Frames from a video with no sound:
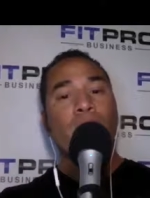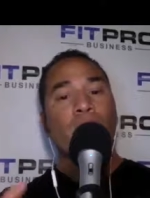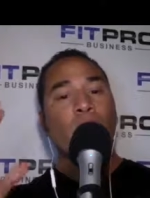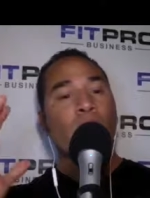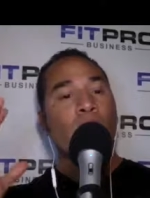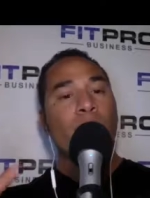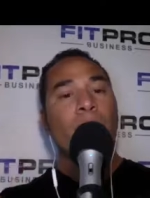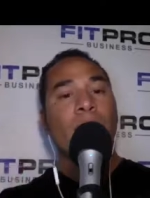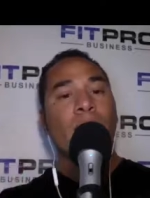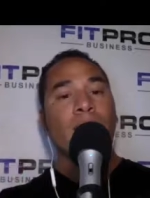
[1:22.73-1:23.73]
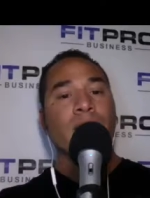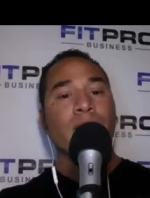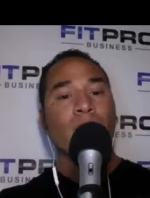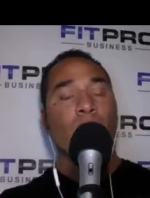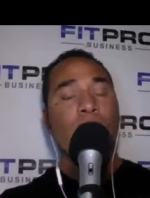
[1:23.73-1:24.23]
Don't worry about
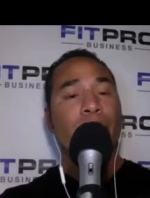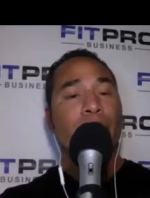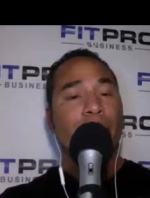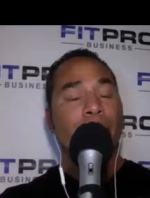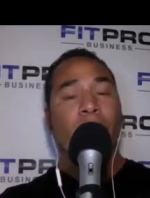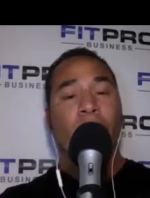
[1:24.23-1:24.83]
where you